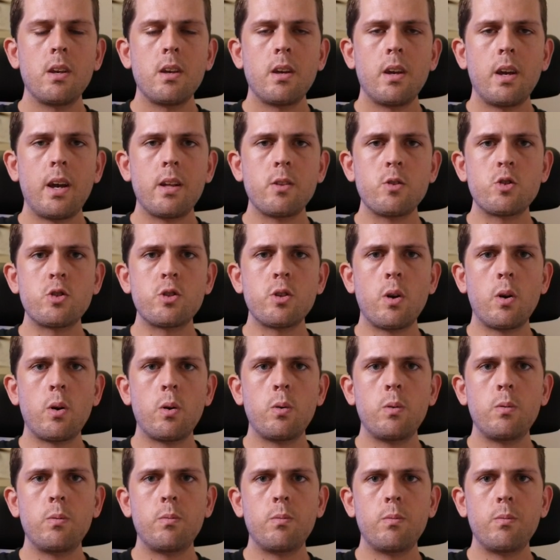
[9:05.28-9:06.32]
And
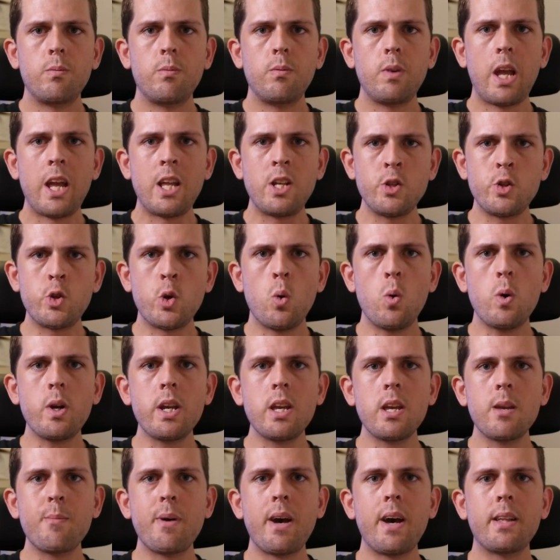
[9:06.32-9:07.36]
so in
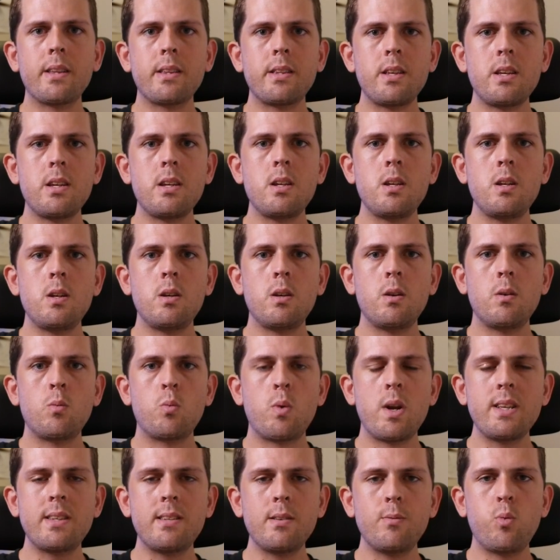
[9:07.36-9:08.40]
talking about the
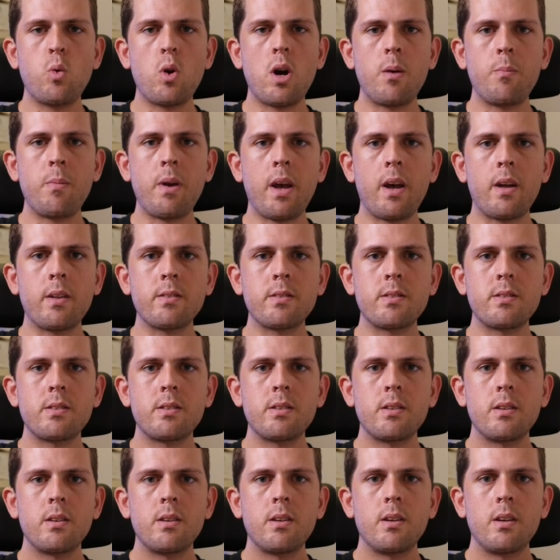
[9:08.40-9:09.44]
reservoir mounts,
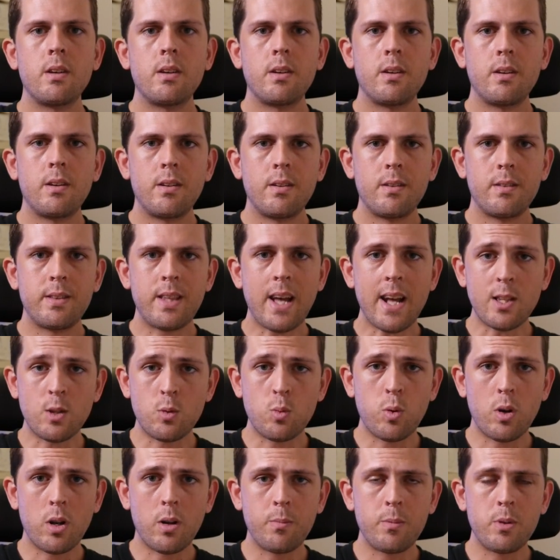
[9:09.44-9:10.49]
that's
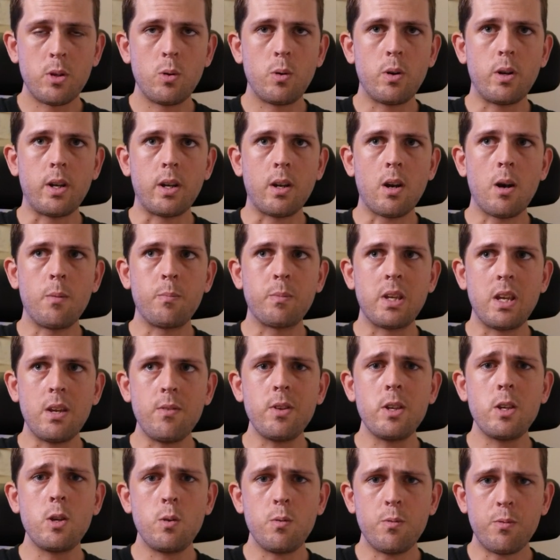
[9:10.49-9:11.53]
what I'm doing. I'm
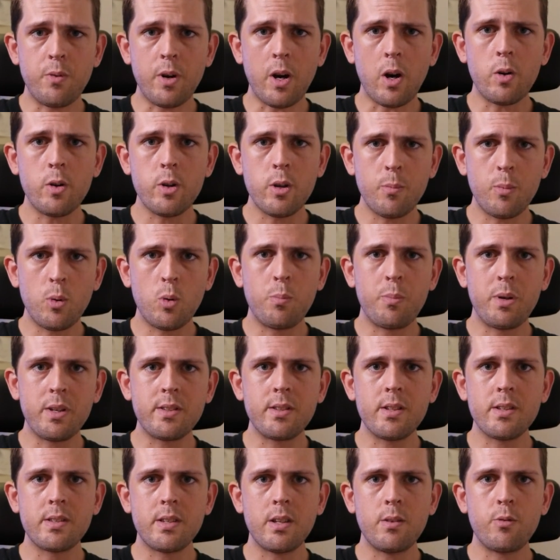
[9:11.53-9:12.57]
giving you valuable
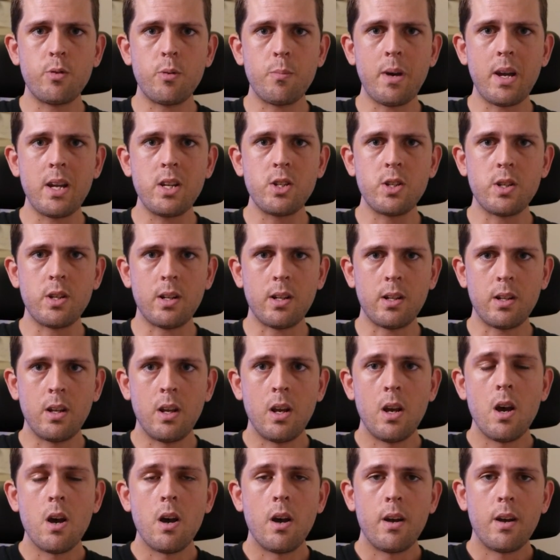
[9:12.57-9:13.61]
business information.
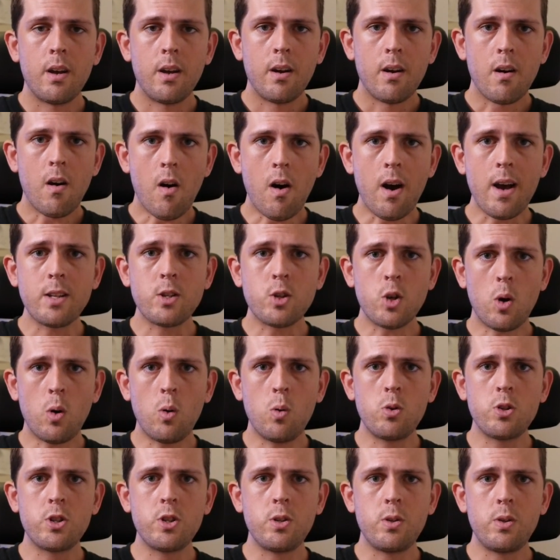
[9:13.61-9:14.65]
I
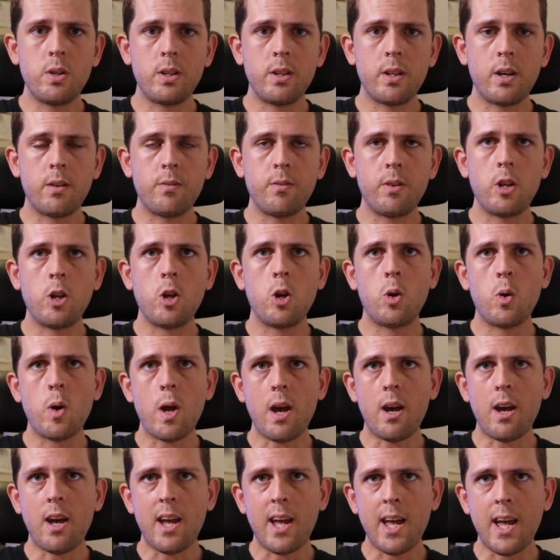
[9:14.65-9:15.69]
told you in that video
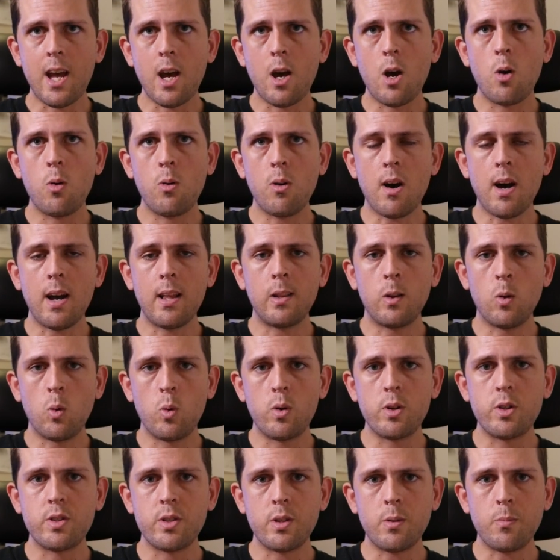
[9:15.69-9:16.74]
how I
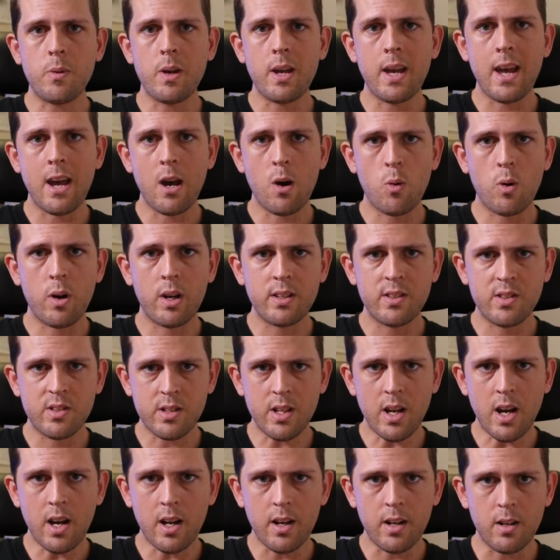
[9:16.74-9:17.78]
launched them, how I
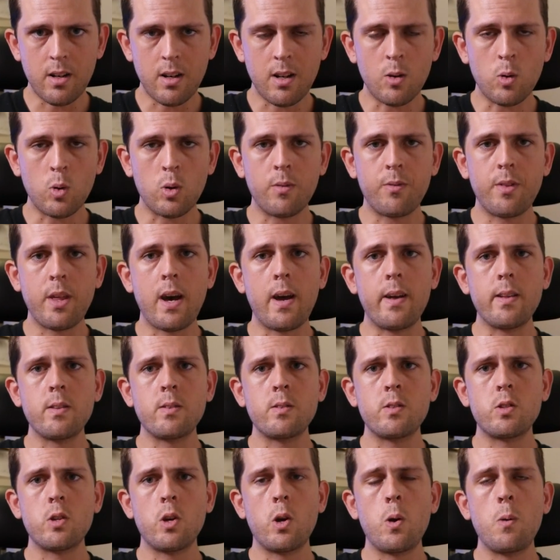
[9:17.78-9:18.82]
started and all of that. And
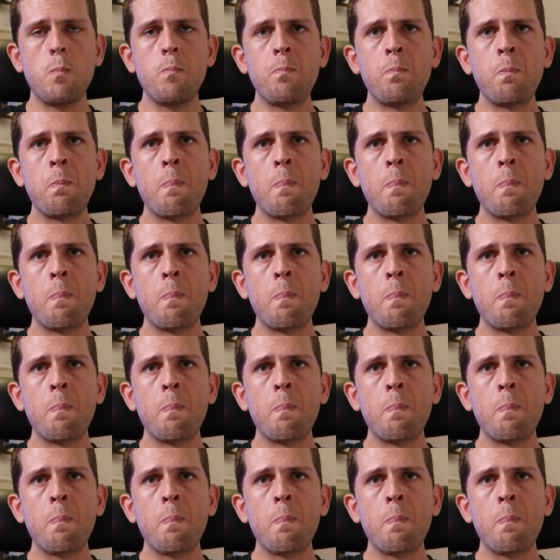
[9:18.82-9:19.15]
so,